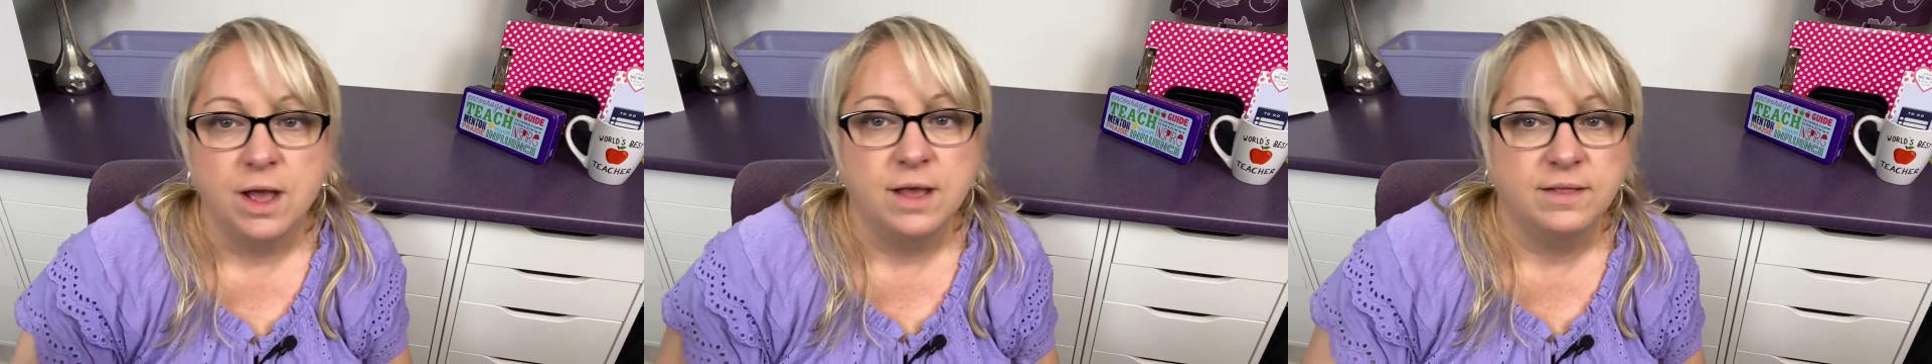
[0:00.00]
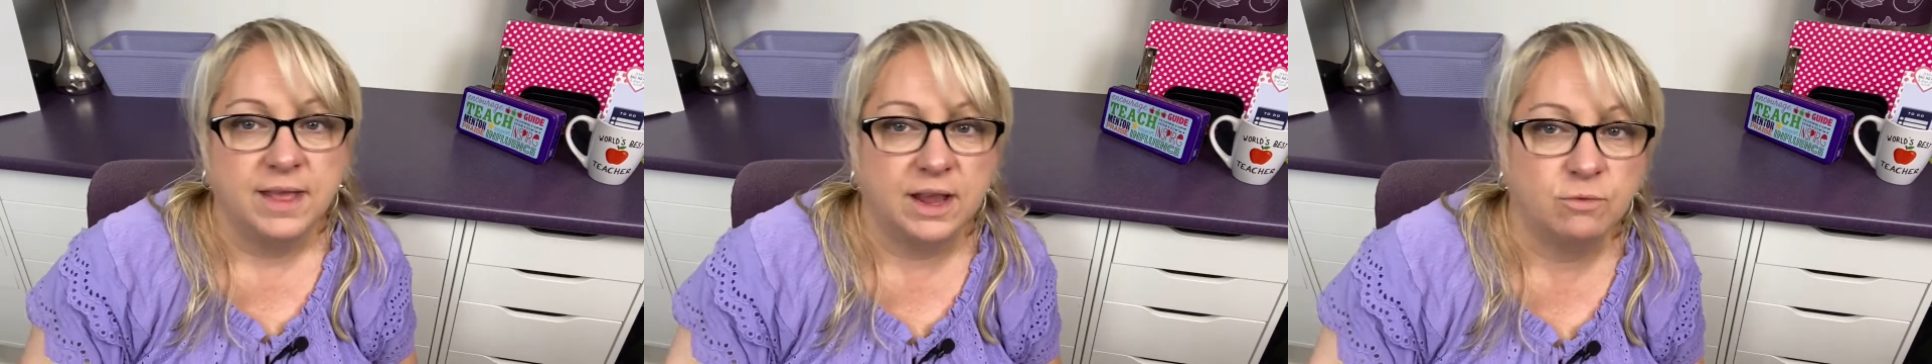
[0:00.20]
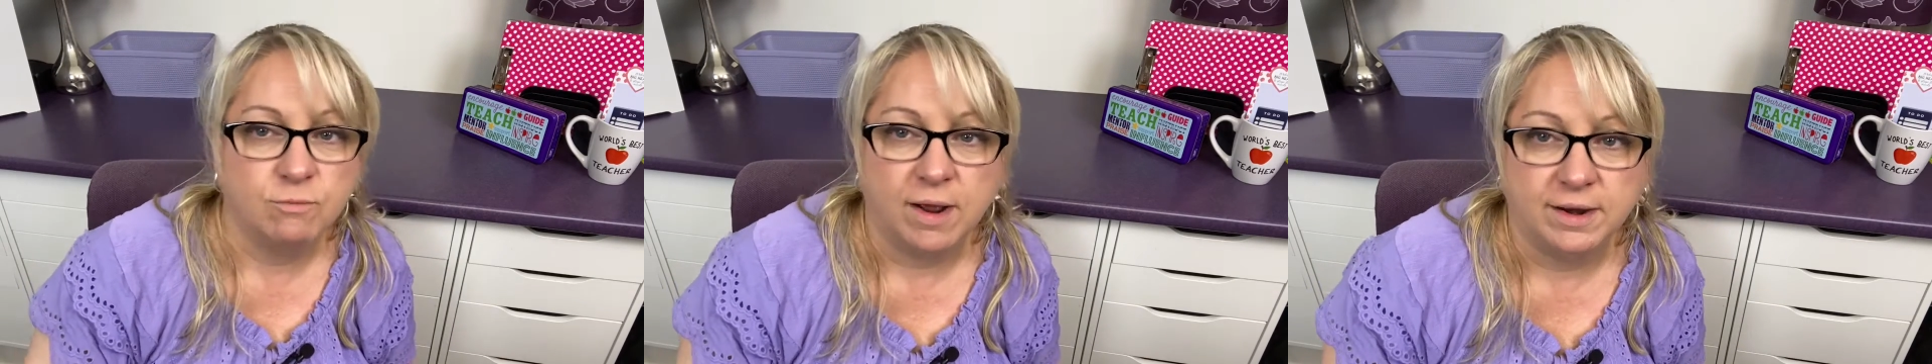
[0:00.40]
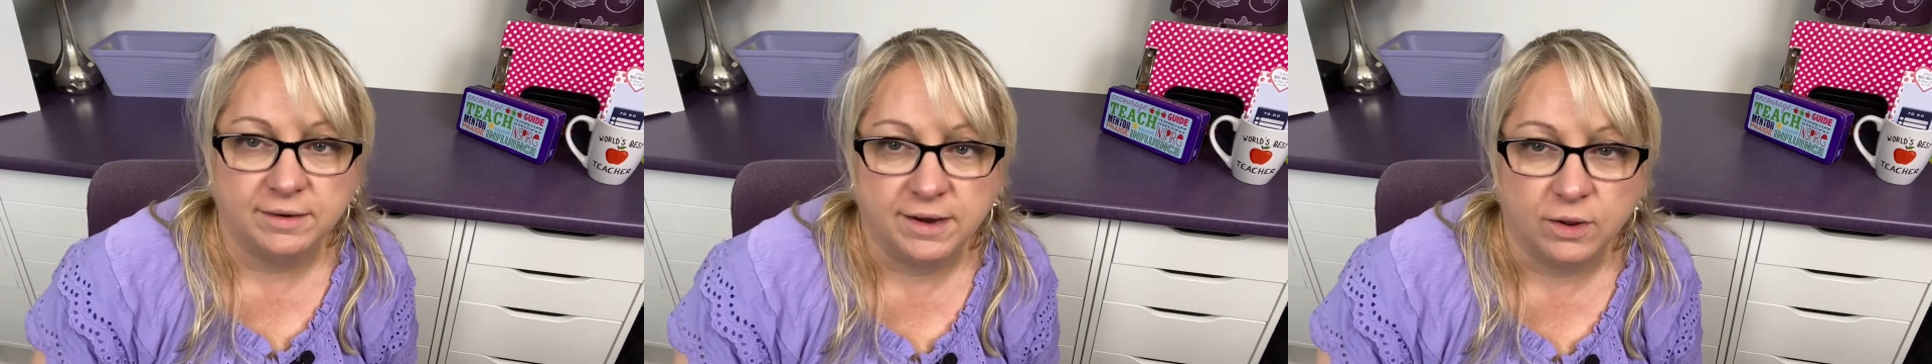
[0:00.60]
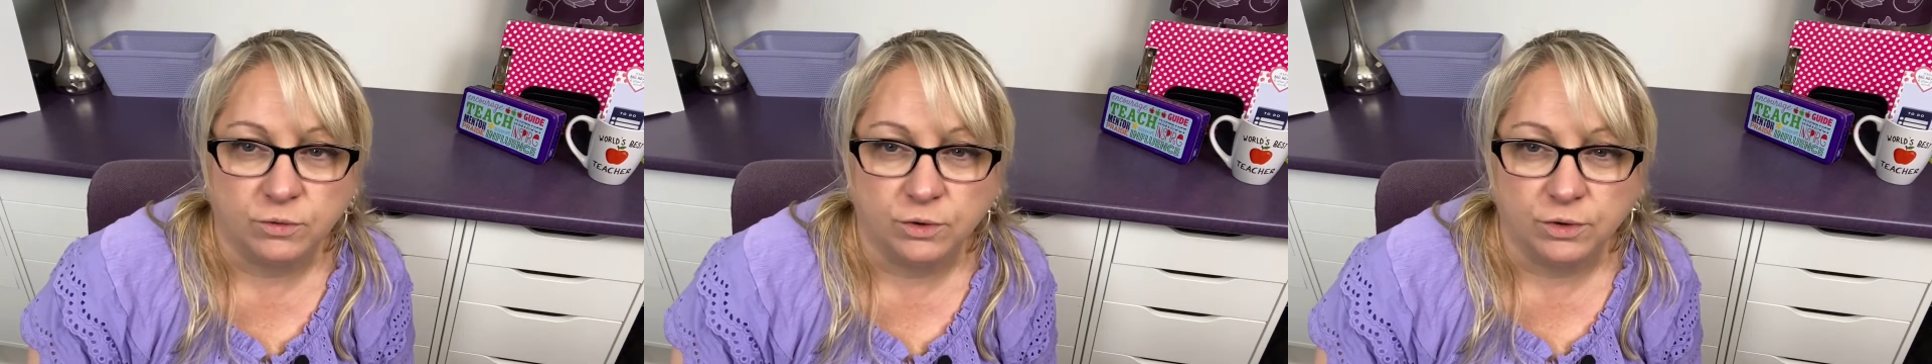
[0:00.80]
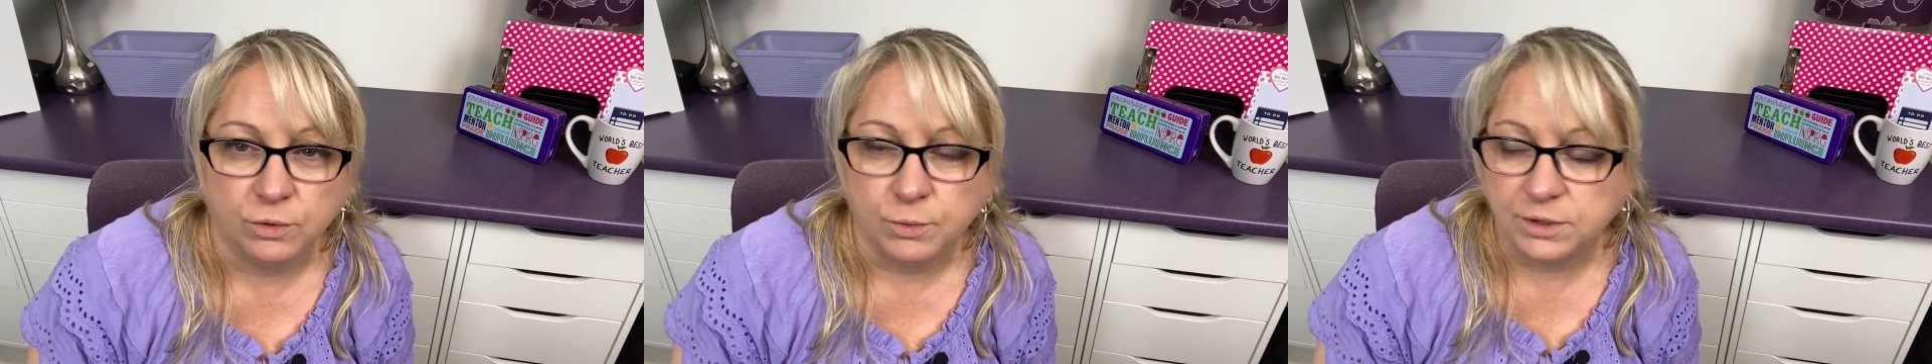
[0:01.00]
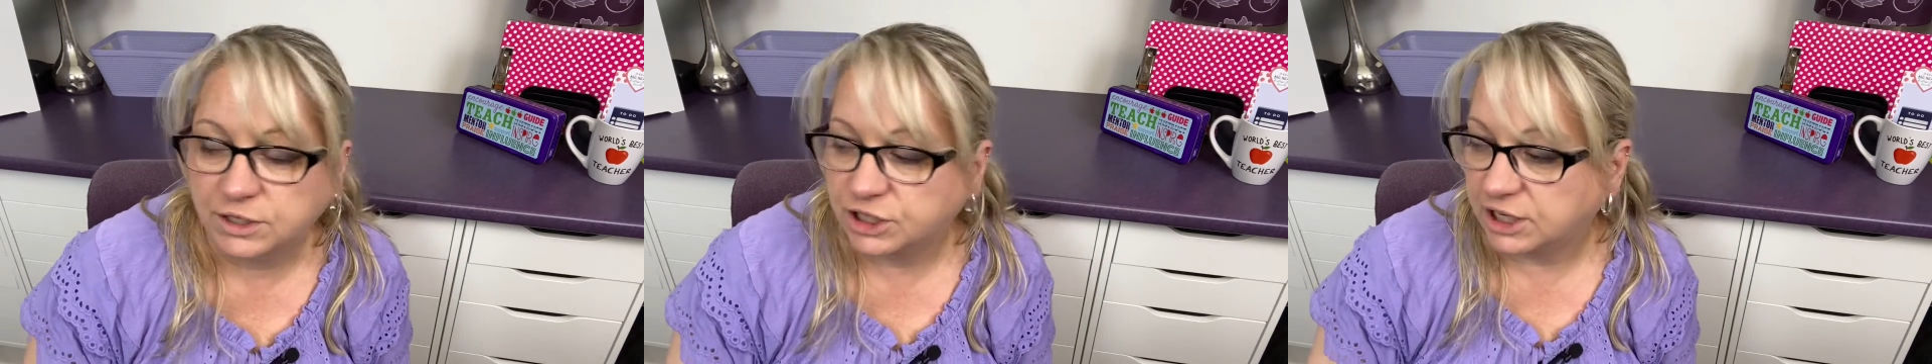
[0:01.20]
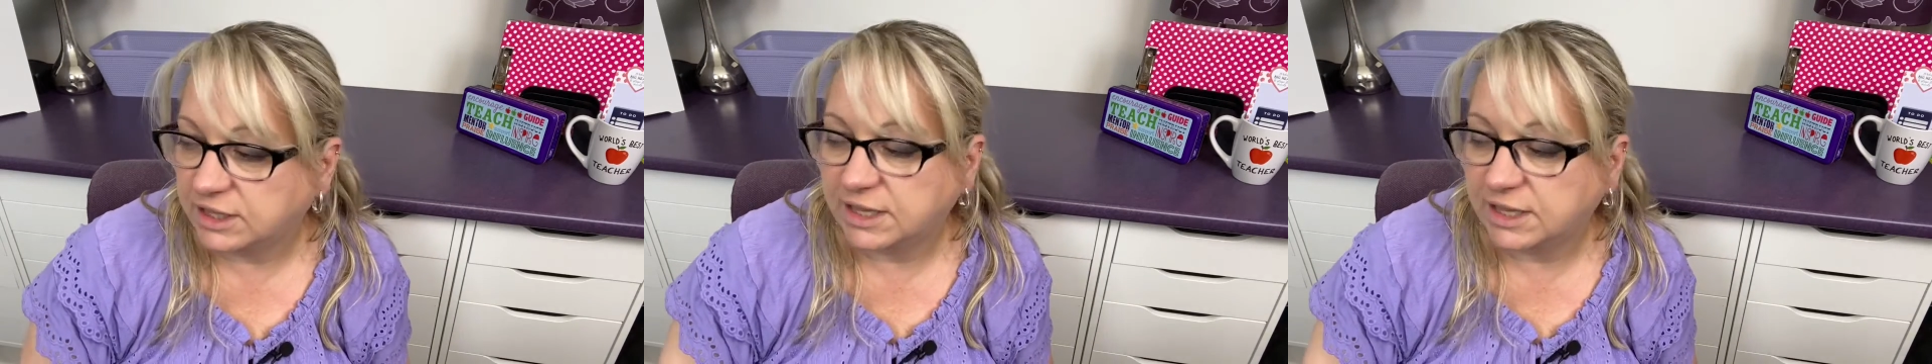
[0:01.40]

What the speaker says: they can write it down on a worksheet,